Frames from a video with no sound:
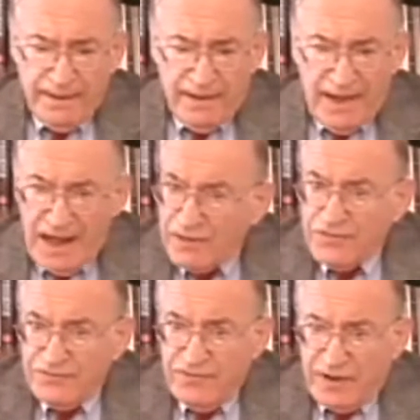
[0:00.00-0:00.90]
uh,
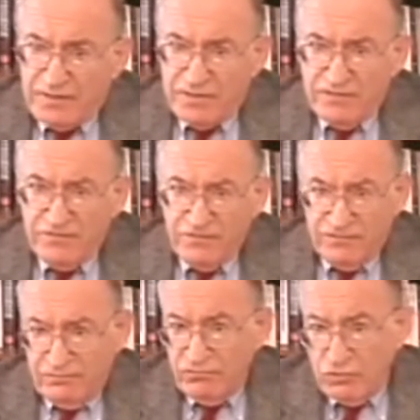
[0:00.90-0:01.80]
health effects
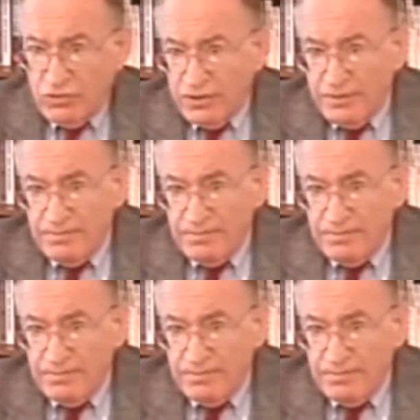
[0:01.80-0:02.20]
of nuclear